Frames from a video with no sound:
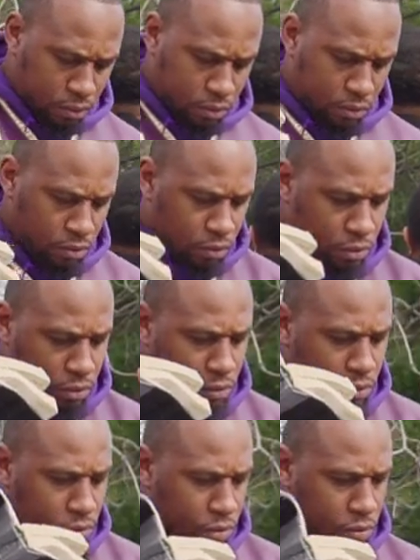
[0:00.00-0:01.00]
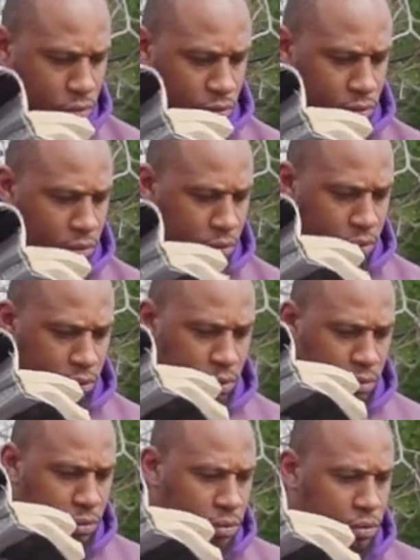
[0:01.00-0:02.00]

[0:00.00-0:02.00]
(not speaking)